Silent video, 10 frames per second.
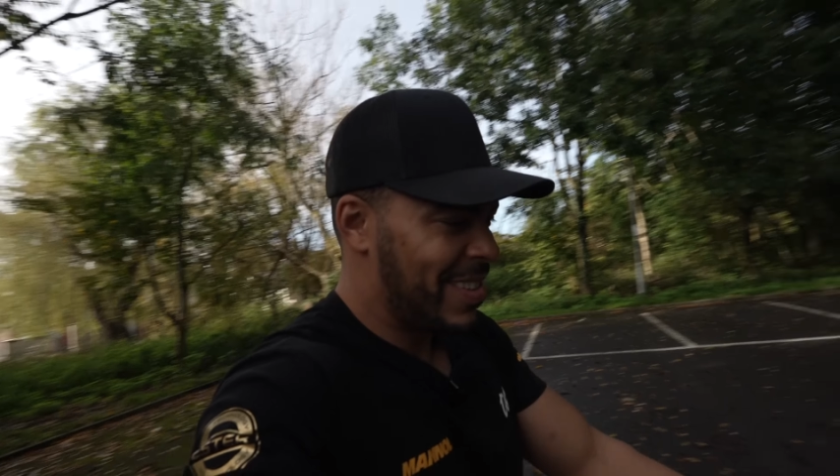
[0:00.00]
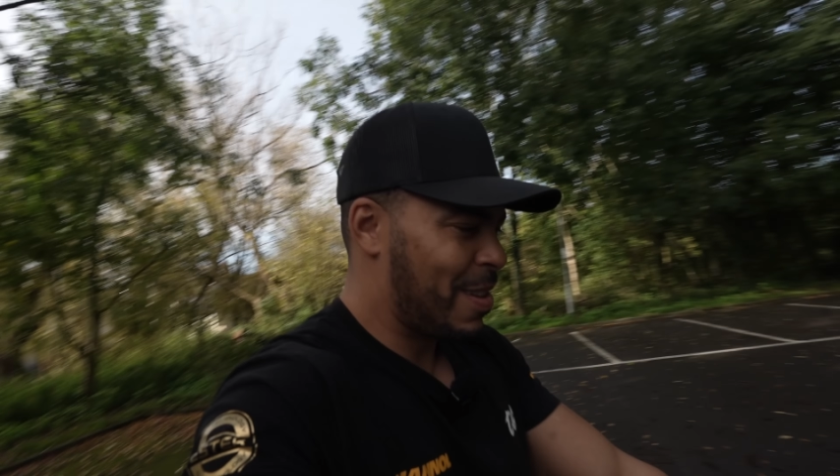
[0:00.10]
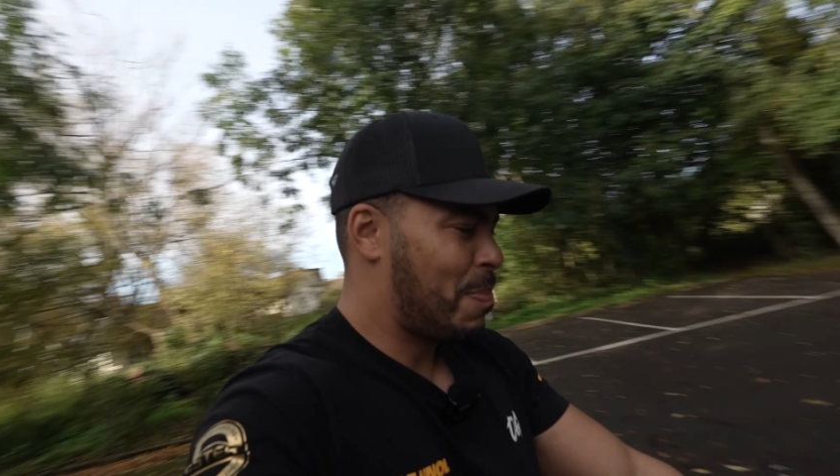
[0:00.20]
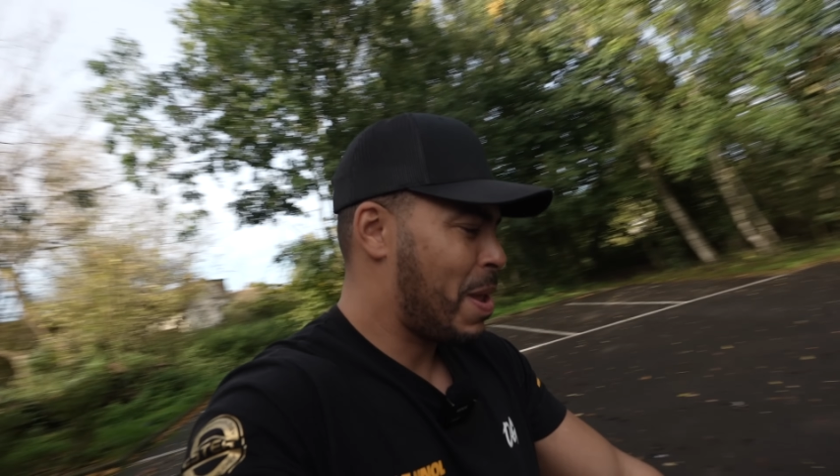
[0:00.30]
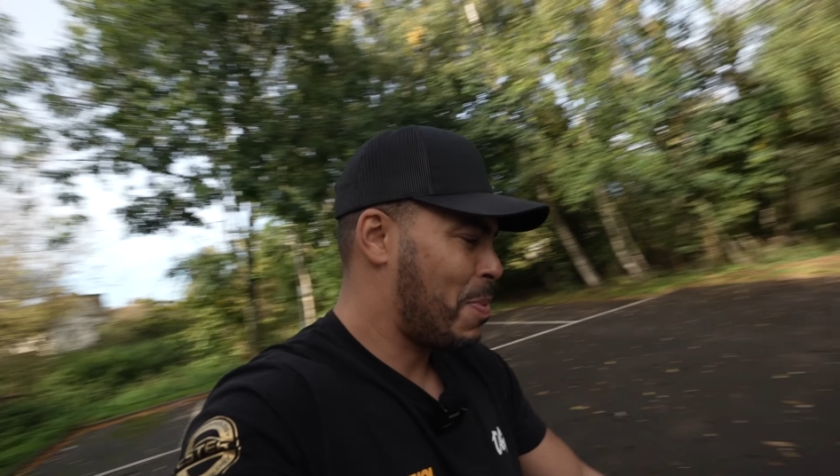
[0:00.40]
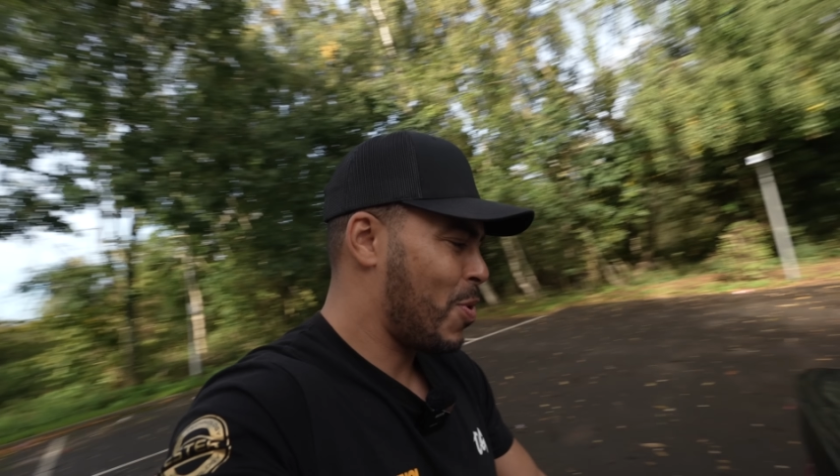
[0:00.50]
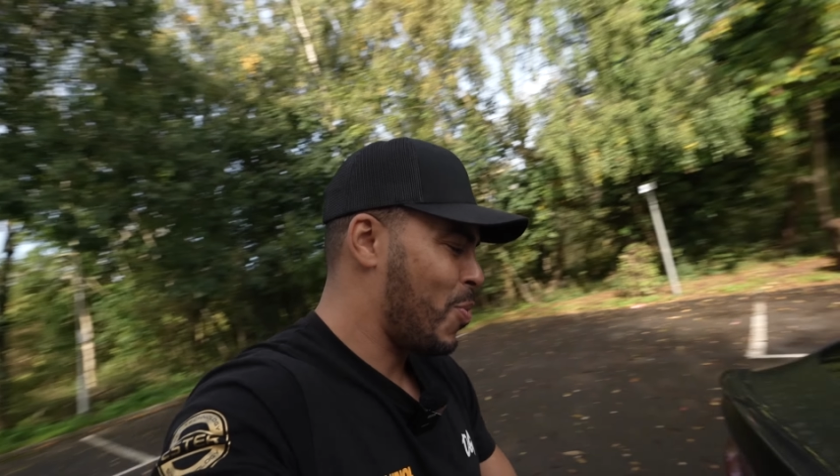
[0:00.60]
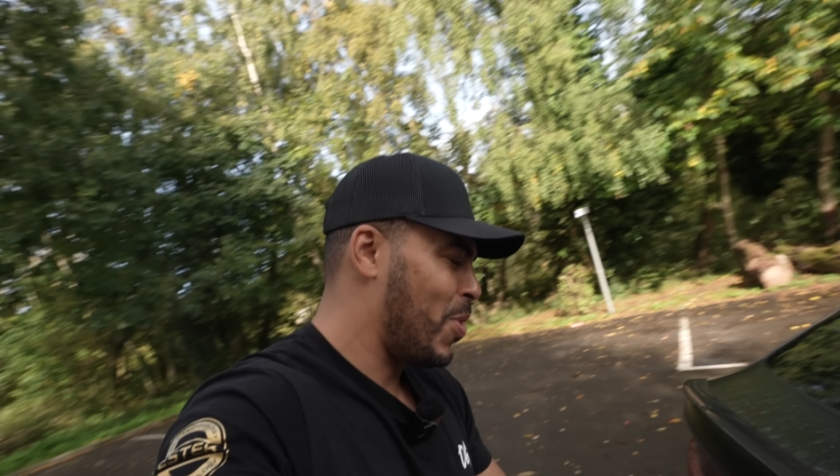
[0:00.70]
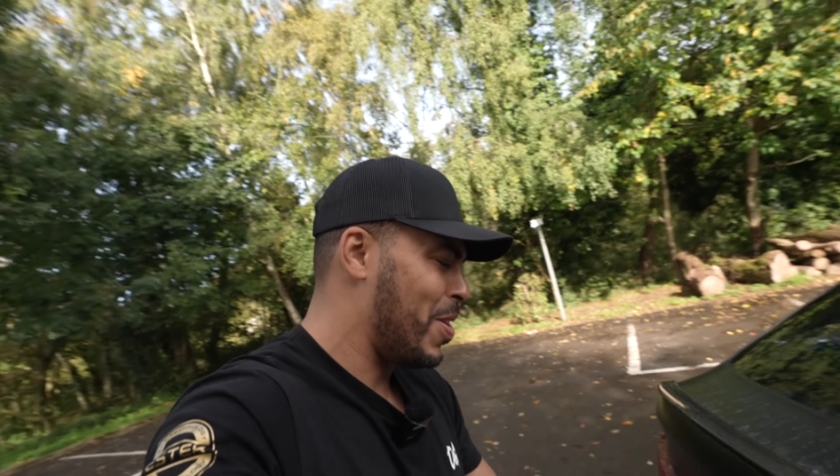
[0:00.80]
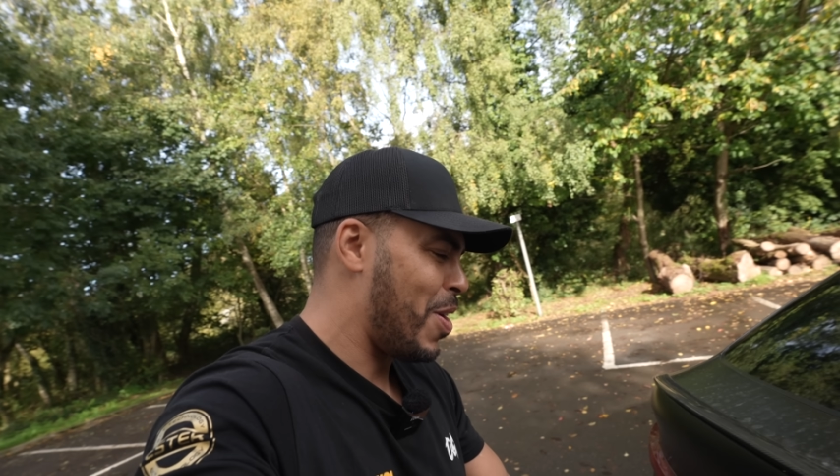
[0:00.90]
there's people who
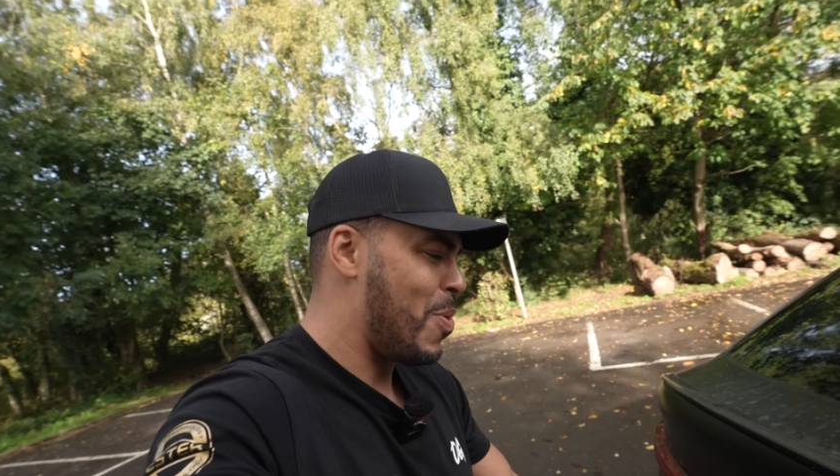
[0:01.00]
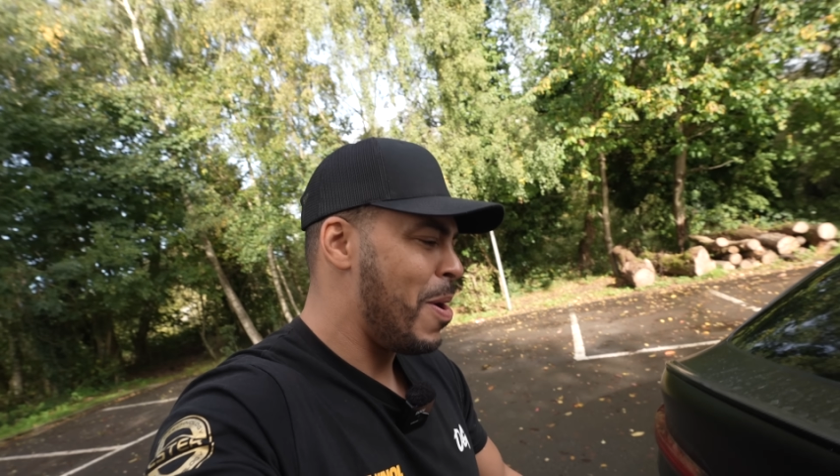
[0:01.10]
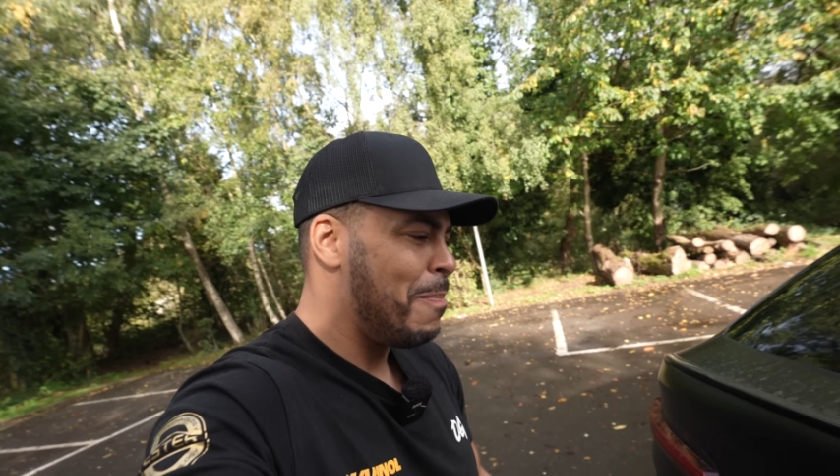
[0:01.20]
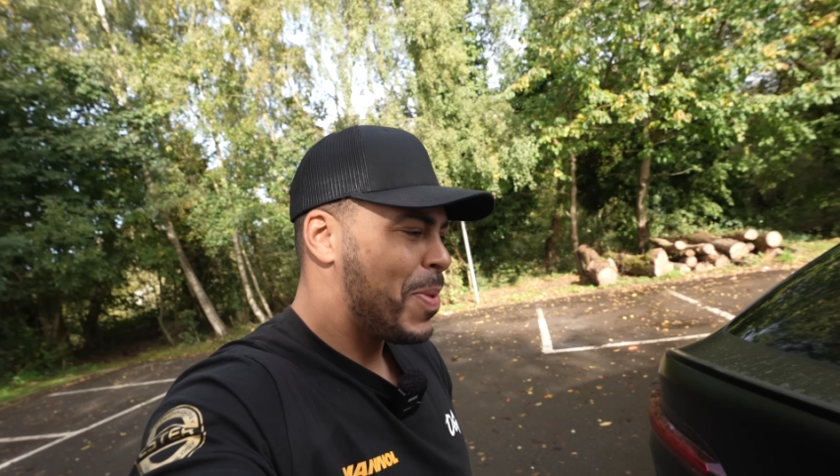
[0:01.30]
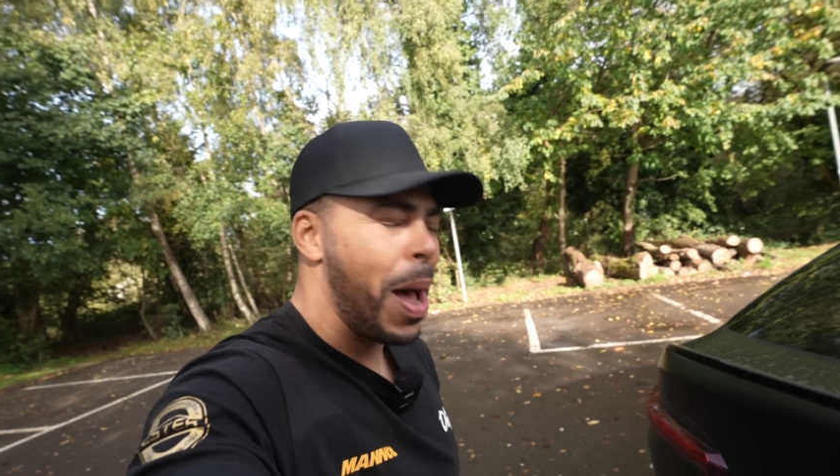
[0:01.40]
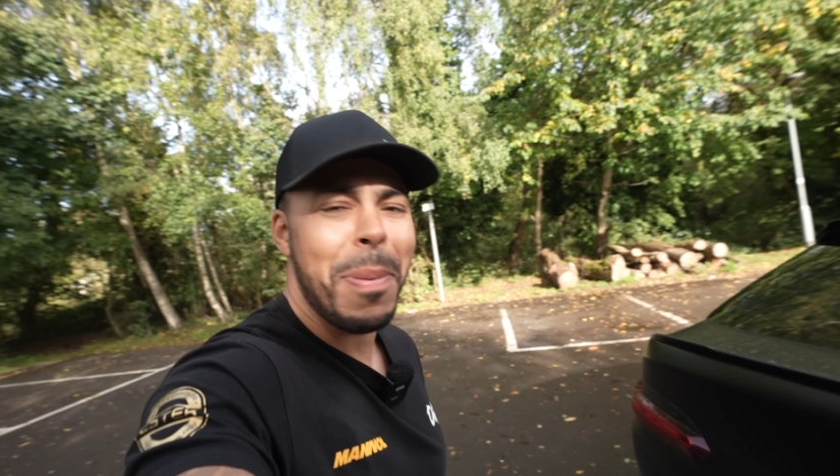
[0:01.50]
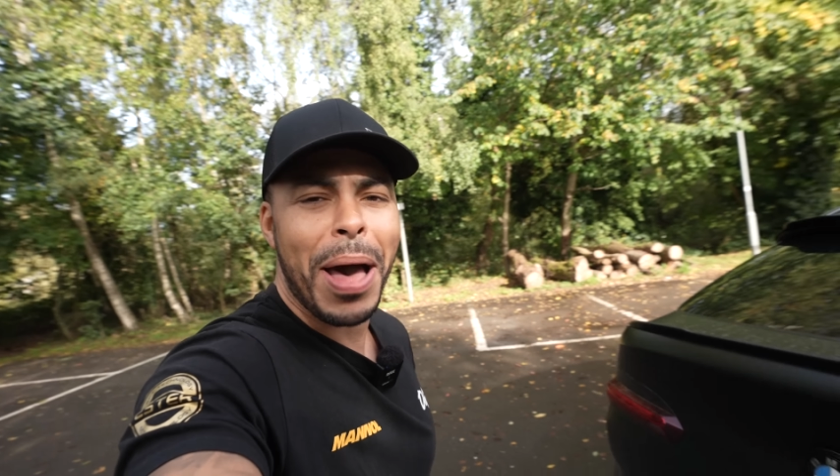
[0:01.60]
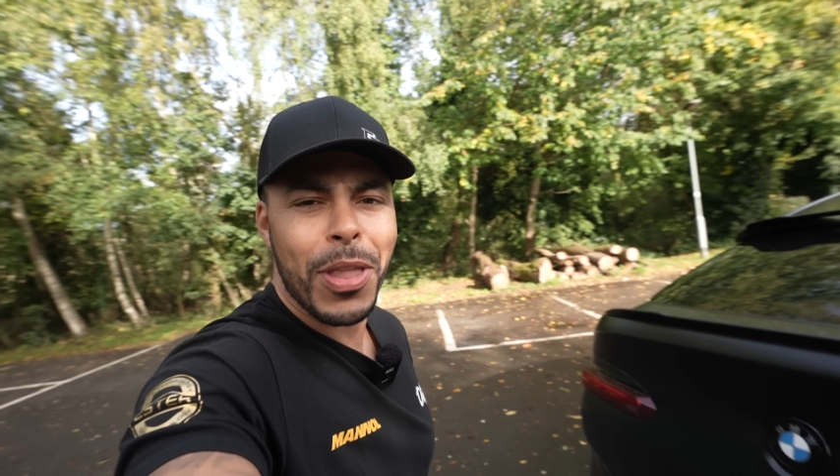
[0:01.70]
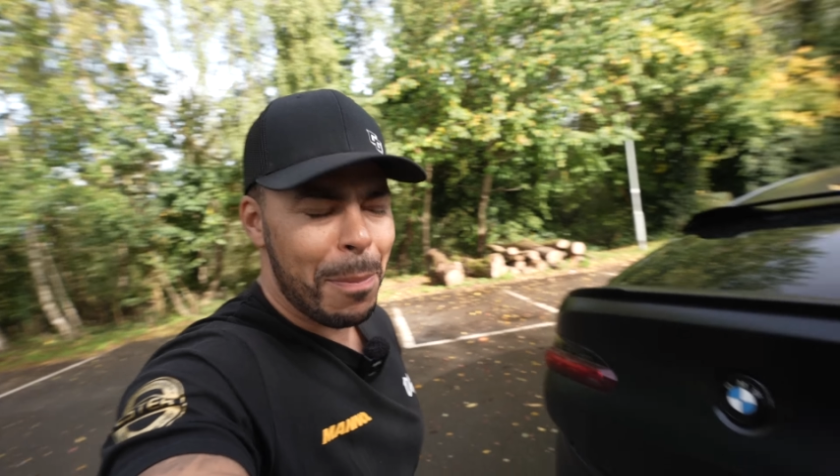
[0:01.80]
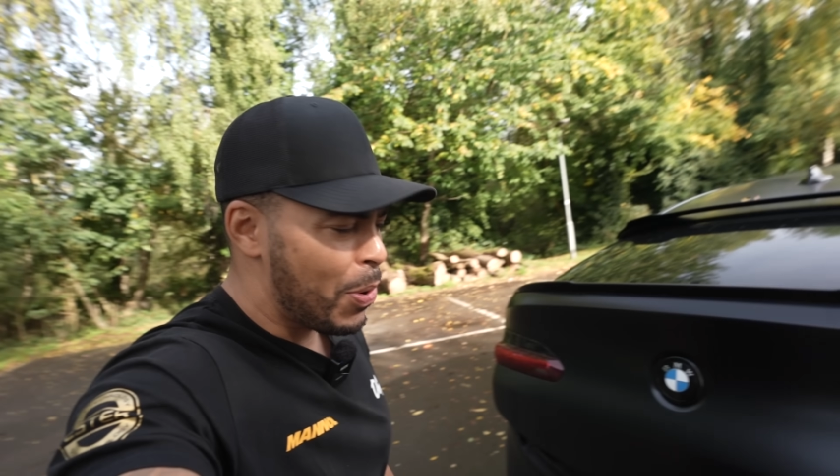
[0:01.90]
want to know about
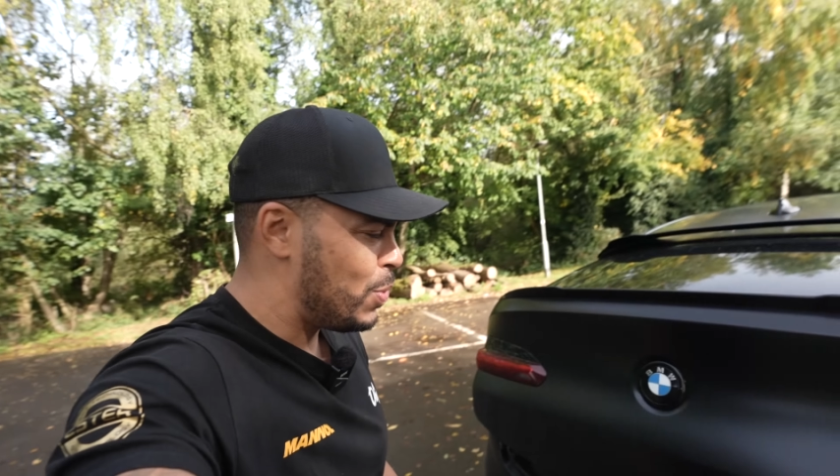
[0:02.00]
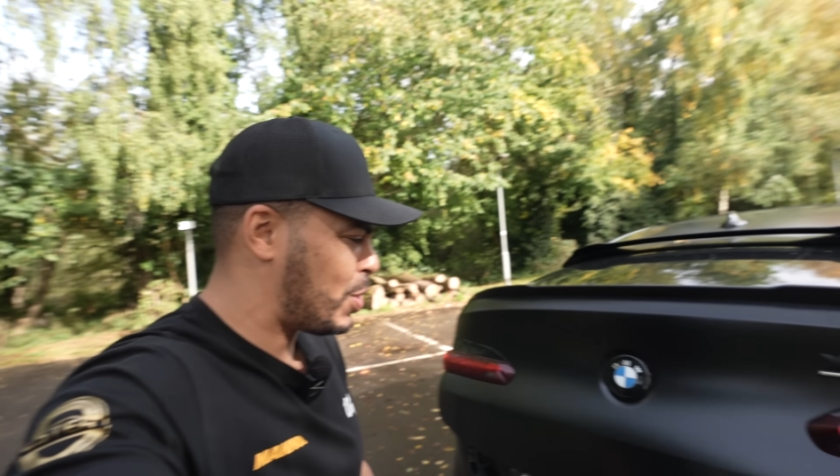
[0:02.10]
the boot